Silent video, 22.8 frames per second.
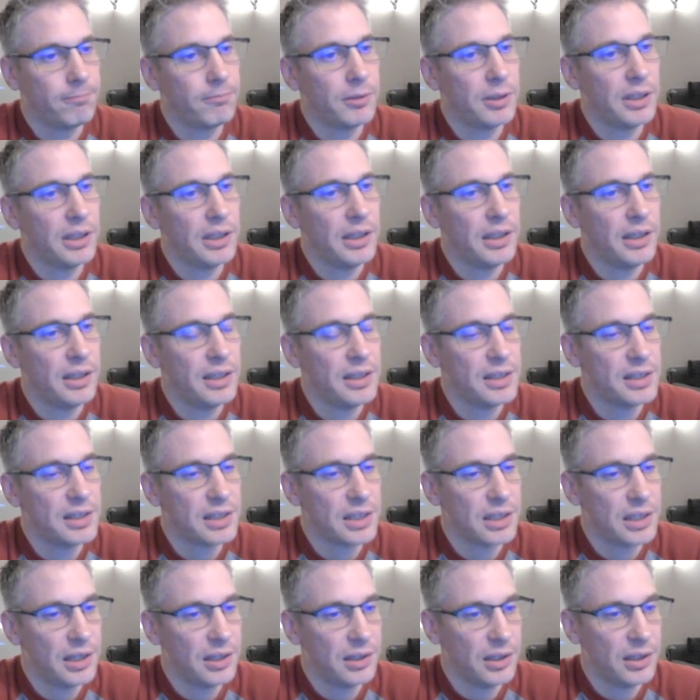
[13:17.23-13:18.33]
it is
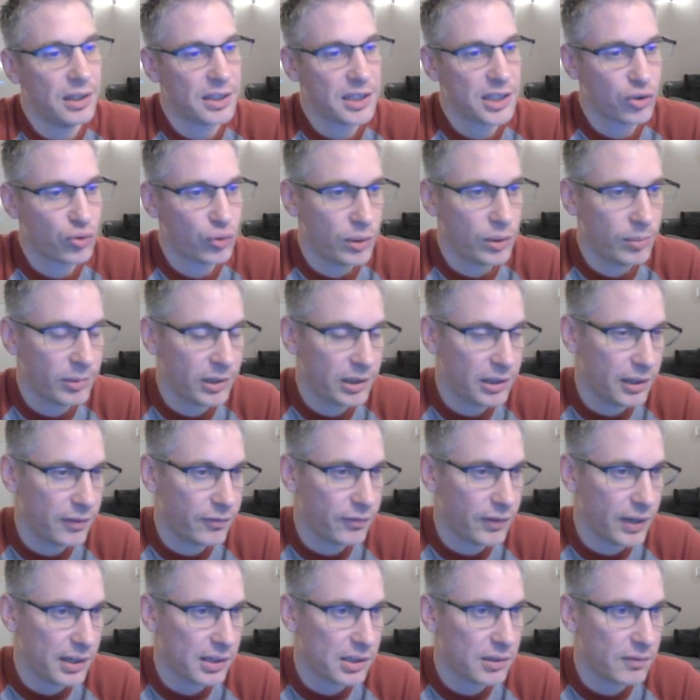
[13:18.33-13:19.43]
an extremely
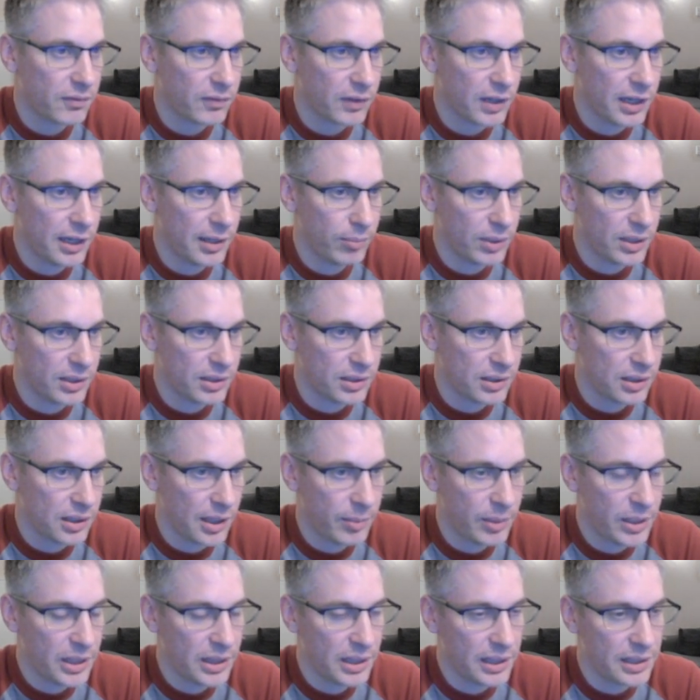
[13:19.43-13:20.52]
effective gambit. I
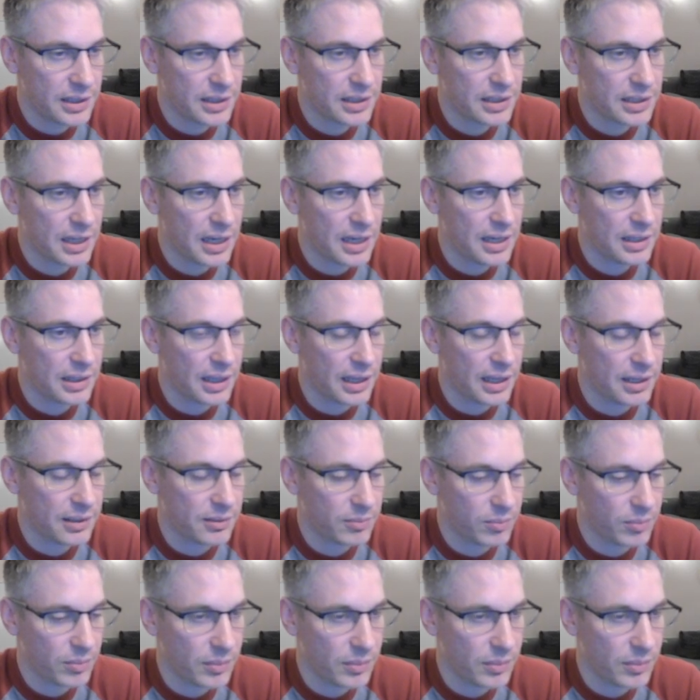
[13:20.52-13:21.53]
mean, they say that